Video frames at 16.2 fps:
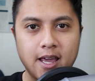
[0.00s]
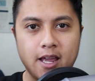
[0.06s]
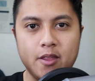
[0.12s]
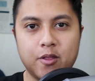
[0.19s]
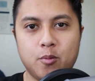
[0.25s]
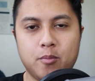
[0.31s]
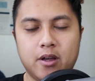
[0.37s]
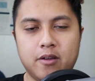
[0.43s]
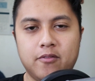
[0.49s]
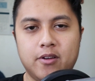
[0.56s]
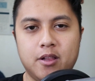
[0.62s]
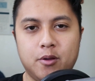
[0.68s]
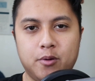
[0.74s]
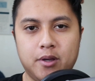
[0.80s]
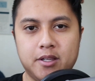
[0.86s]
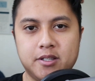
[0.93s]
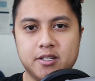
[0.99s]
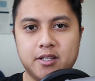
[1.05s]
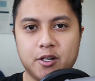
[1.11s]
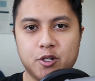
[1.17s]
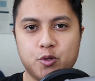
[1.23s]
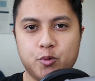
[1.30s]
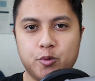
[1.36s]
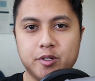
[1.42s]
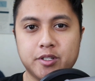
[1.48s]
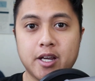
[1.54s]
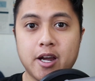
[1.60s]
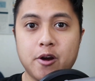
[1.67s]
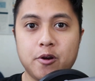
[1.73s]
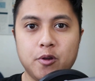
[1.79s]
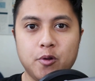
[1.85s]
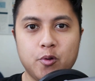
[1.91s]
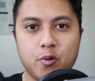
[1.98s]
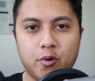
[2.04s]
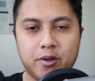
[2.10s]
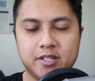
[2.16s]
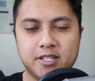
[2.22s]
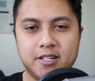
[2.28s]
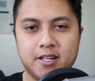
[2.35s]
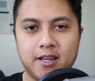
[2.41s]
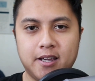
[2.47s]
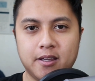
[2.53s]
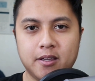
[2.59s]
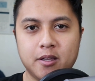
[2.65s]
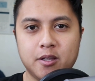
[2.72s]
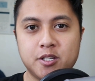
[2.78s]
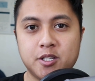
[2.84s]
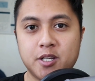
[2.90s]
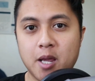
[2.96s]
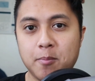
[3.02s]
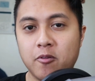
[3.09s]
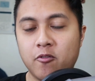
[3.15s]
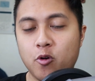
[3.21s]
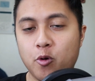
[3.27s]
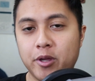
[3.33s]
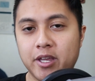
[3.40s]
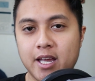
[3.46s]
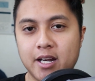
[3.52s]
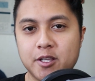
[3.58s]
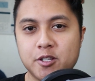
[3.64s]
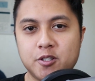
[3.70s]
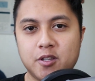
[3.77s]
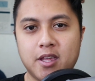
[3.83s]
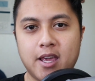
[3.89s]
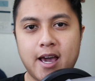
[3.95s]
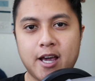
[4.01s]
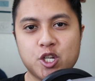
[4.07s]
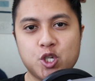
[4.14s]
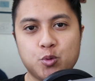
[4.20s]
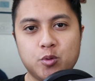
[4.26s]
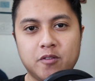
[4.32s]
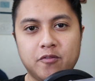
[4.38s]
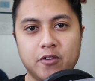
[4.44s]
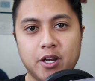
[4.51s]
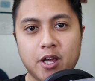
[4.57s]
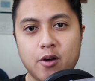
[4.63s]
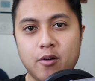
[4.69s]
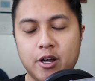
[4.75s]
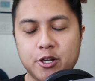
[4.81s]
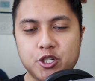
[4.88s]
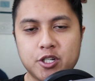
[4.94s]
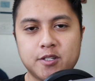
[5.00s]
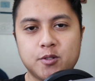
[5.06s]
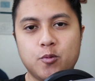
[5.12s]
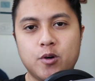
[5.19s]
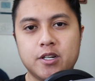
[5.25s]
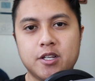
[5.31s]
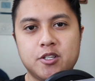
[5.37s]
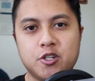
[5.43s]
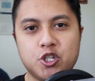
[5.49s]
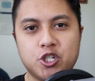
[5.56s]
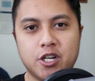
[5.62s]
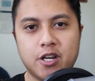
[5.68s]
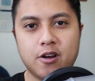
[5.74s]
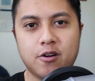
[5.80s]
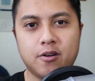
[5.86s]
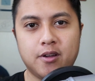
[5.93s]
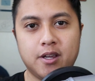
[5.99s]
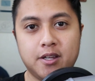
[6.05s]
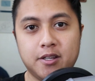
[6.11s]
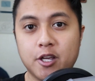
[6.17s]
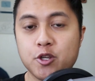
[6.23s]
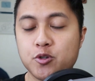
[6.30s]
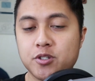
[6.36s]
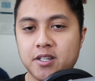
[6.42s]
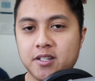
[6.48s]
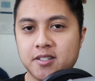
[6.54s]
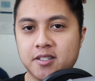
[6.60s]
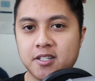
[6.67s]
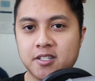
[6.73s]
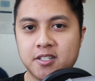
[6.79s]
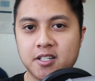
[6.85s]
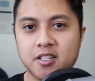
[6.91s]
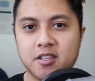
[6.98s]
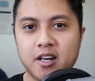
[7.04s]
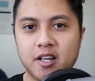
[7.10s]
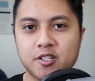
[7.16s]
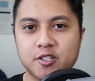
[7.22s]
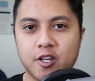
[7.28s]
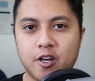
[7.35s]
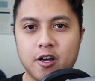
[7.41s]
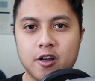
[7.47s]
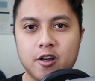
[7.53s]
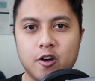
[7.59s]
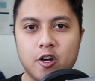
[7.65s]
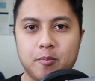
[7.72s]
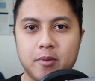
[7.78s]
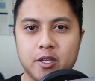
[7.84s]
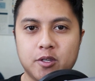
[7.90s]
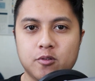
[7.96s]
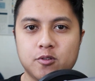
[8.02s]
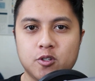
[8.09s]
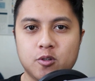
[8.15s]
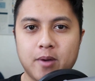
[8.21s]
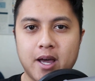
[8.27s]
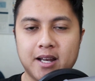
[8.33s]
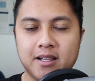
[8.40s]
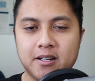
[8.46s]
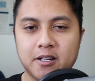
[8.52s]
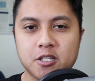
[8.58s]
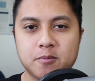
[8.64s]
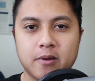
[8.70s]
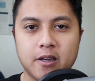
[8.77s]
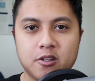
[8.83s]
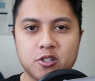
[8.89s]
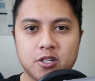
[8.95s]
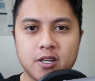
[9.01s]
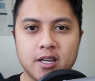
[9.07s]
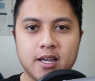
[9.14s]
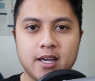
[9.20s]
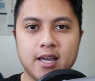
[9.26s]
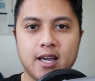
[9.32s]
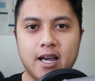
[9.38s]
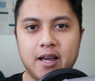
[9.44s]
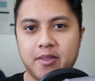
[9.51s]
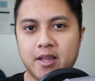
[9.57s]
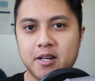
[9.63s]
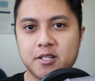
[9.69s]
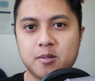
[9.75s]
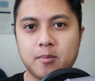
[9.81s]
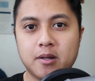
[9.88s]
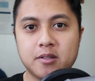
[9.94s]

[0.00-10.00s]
Hey there my fellow intellectuals, how are you doing today? Today before we get into the actual video, I just wanted to share an interesting statistic that I saw on my YouTube analytics page, and that is